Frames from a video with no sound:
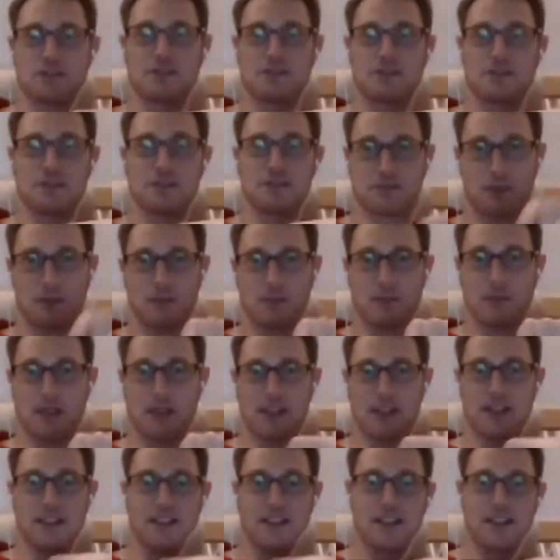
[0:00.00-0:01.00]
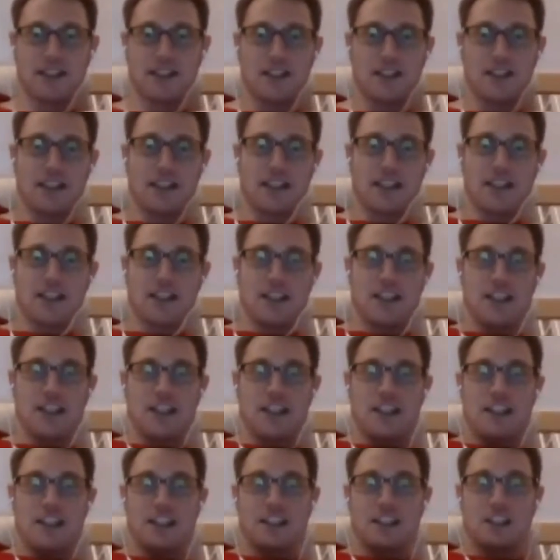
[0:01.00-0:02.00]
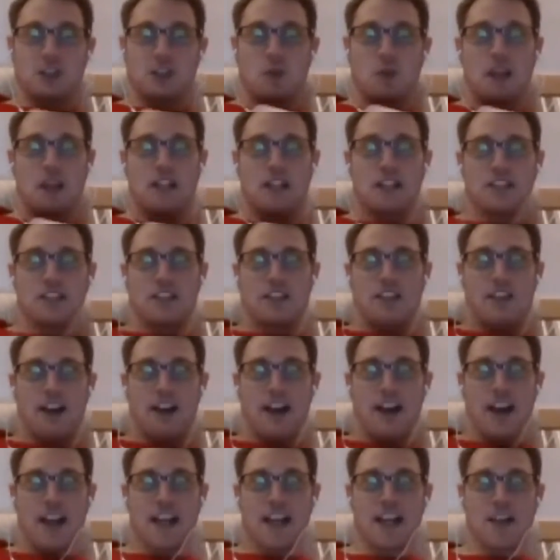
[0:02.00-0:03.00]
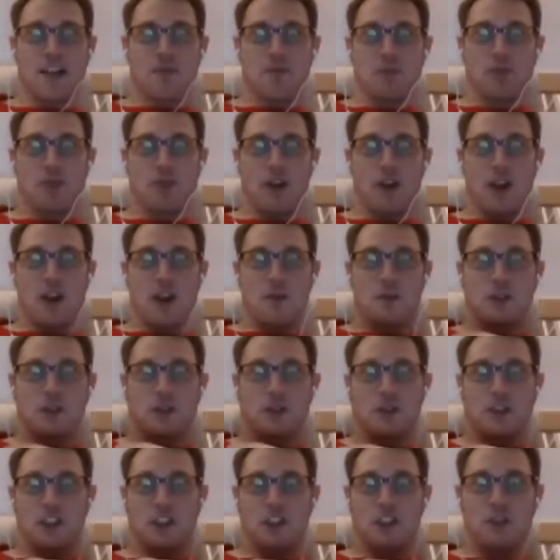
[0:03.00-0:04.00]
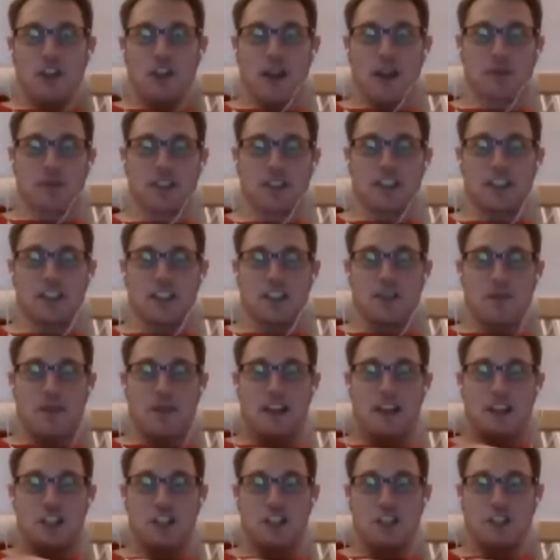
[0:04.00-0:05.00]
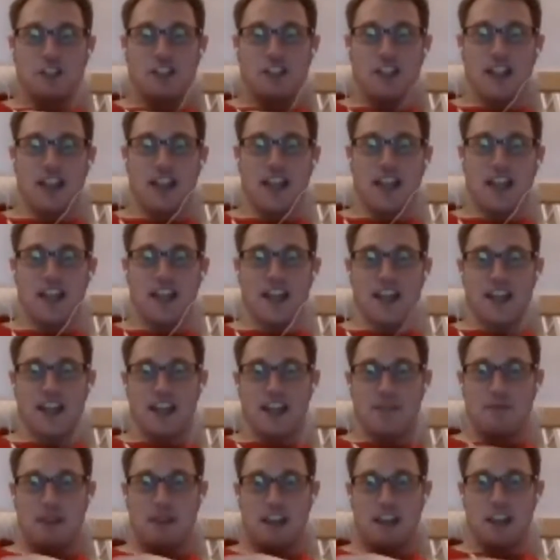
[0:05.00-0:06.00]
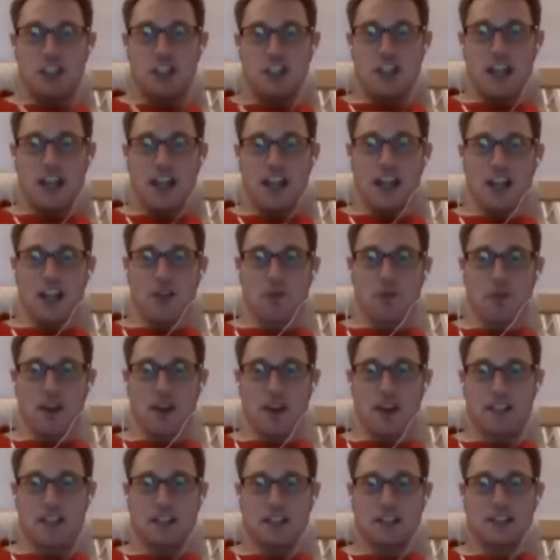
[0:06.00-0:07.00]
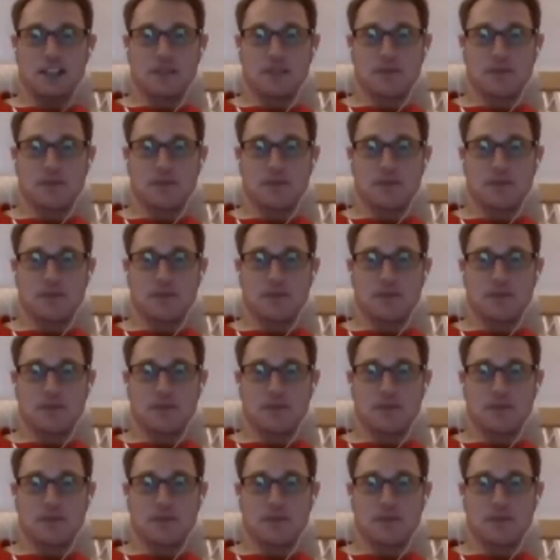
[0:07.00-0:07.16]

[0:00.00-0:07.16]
blah blah blah. Squids are alien probes for the trapped interdimensional ancient alien race.